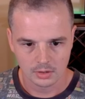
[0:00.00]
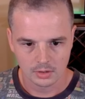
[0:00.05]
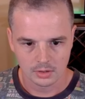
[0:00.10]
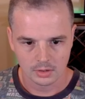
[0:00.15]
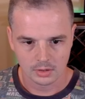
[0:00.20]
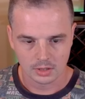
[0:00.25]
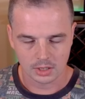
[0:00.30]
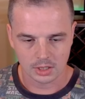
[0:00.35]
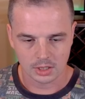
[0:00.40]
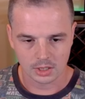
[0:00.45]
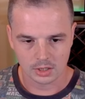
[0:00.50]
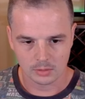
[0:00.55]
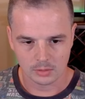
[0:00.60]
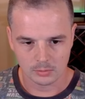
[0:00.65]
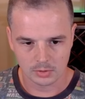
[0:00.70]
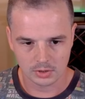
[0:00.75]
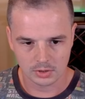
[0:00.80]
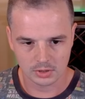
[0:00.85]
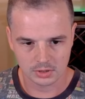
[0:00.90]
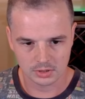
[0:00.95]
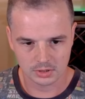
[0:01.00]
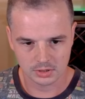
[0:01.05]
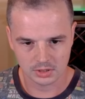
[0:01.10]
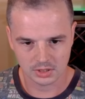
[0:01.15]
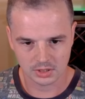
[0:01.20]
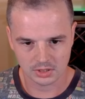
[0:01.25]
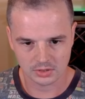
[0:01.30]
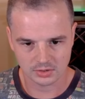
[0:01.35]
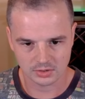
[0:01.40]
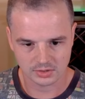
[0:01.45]
I
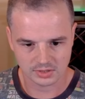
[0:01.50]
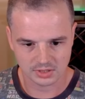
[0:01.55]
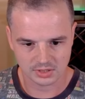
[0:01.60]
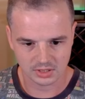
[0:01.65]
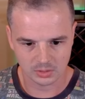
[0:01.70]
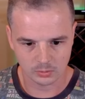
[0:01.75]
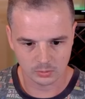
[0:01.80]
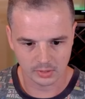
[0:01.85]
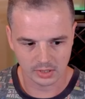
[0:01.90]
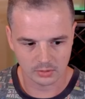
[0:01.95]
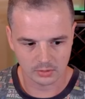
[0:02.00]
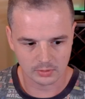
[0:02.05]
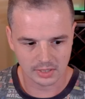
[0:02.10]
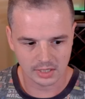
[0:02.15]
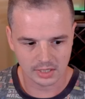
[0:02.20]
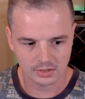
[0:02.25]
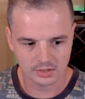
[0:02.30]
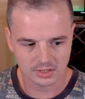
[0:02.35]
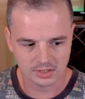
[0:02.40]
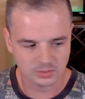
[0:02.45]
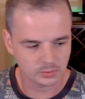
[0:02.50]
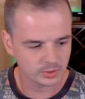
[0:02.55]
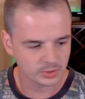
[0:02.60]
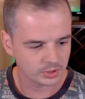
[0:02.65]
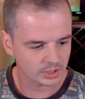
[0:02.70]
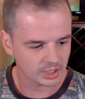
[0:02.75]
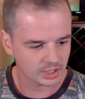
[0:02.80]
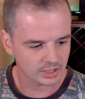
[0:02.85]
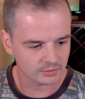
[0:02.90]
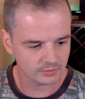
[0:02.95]
don't see a way around this. We don't
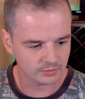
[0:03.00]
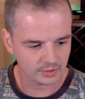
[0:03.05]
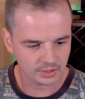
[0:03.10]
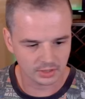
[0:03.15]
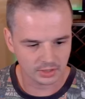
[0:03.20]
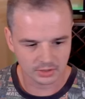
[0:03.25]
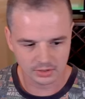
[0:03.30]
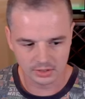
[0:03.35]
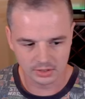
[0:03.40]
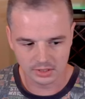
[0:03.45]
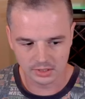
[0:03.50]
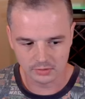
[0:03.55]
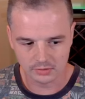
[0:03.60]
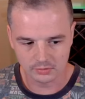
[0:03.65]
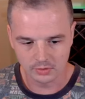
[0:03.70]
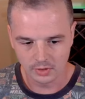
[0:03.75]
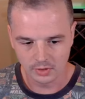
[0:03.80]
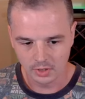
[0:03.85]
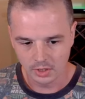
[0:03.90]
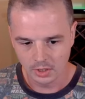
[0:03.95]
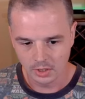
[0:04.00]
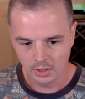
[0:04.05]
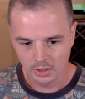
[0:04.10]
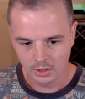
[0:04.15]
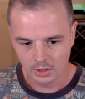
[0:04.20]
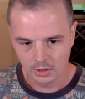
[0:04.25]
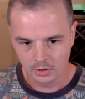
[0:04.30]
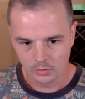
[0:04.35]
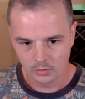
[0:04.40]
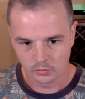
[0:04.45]
have anything to give
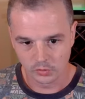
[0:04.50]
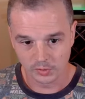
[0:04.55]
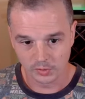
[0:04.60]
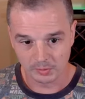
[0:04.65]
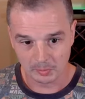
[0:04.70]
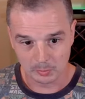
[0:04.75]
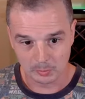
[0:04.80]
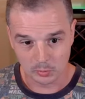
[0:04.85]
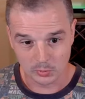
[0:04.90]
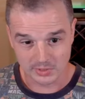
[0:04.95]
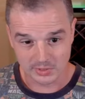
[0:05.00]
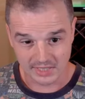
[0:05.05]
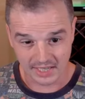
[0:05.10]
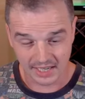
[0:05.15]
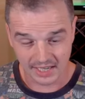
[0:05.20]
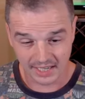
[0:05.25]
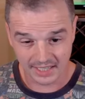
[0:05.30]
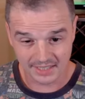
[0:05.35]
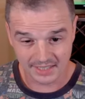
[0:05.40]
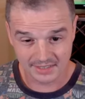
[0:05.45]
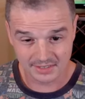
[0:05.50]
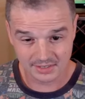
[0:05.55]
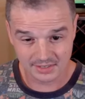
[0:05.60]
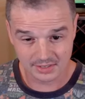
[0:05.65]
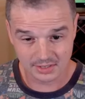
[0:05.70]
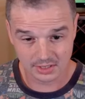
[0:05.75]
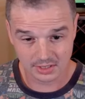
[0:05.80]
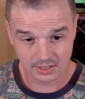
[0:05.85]
Floofy Paws haste.